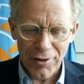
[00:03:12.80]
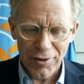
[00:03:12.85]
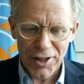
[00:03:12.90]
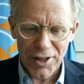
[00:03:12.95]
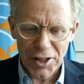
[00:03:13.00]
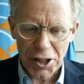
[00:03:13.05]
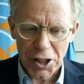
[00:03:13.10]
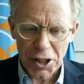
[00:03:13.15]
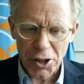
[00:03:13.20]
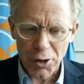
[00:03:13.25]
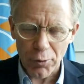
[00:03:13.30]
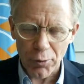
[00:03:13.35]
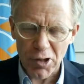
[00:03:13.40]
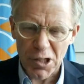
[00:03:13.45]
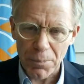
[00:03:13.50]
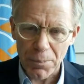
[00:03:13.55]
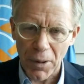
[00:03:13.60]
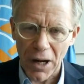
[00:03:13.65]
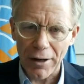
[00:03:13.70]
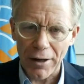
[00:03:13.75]
this is a
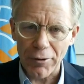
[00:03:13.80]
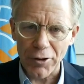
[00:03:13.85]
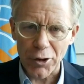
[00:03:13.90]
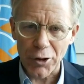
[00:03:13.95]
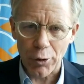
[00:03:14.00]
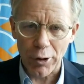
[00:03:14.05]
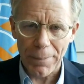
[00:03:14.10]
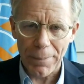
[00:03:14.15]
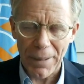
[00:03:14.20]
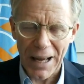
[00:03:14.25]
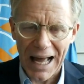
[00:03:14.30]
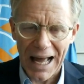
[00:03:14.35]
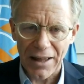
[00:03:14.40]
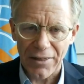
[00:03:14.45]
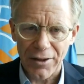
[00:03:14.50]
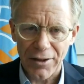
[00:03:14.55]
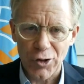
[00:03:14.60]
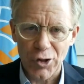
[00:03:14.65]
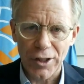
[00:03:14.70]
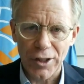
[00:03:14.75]
respiratory
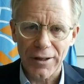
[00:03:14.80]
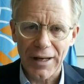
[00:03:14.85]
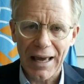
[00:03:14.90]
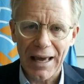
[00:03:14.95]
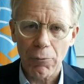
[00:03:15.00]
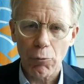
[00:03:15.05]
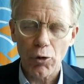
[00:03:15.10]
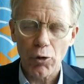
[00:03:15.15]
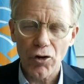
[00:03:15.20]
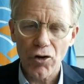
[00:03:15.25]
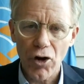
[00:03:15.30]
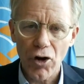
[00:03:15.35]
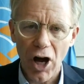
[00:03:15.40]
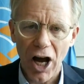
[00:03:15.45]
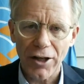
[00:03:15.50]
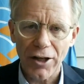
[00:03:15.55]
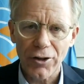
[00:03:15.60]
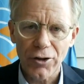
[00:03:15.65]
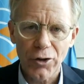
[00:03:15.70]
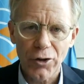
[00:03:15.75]
pathogen, and we're
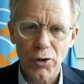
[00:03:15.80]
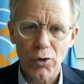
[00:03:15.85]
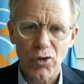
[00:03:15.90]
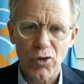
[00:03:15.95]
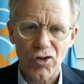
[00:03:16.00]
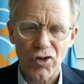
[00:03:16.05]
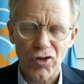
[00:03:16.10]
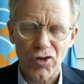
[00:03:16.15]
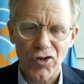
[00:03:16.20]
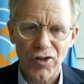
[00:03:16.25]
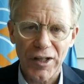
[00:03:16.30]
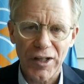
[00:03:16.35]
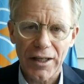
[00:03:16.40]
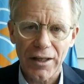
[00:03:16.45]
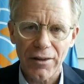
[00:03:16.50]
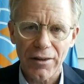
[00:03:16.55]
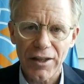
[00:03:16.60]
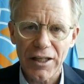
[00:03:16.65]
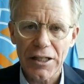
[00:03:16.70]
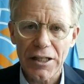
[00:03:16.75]
not used to
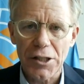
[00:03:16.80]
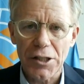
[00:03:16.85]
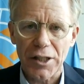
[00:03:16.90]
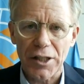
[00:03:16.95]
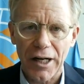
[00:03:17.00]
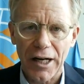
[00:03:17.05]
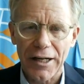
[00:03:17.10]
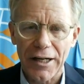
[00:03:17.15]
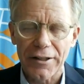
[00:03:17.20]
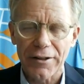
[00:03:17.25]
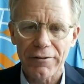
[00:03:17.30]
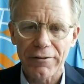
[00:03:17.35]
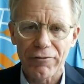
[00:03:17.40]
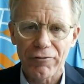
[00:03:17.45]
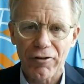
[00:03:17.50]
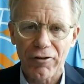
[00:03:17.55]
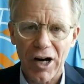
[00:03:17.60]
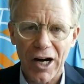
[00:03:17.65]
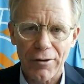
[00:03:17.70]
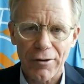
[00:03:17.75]
seeing these kind of
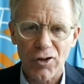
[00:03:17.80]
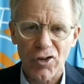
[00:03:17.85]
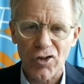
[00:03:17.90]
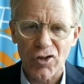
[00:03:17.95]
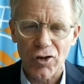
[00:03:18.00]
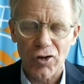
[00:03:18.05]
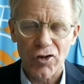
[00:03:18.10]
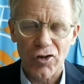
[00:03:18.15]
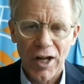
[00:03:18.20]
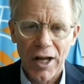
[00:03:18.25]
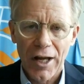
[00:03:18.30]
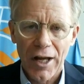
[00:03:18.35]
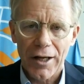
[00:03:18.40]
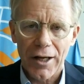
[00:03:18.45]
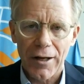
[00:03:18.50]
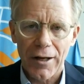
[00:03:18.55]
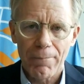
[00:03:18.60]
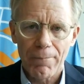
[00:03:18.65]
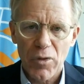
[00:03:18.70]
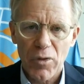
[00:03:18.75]
viruses
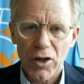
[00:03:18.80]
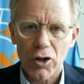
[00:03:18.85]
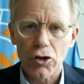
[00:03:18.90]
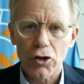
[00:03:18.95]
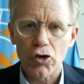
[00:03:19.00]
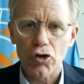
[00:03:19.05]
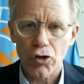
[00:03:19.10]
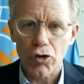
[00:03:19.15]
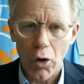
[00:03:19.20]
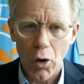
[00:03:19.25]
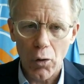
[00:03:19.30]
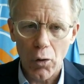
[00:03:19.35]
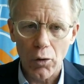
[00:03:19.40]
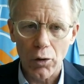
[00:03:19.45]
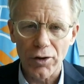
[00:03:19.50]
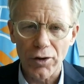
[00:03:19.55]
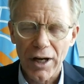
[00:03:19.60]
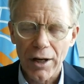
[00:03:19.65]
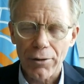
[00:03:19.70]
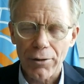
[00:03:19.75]

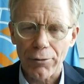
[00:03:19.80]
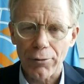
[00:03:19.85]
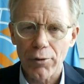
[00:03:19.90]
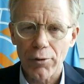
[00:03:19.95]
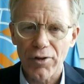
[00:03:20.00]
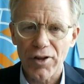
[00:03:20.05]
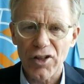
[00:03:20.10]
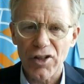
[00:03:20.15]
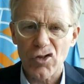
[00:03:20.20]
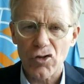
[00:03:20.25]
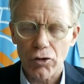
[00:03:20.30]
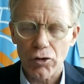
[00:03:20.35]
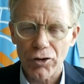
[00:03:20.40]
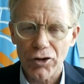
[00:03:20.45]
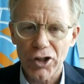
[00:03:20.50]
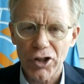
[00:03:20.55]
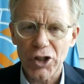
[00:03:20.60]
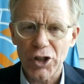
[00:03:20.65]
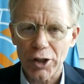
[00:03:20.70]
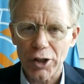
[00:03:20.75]
controlled through these
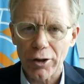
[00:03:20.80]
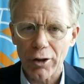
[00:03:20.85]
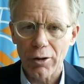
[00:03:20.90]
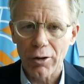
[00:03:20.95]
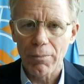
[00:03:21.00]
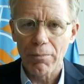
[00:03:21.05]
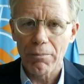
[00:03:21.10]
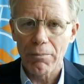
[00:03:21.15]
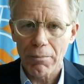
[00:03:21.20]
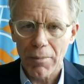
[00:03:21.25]
traditional,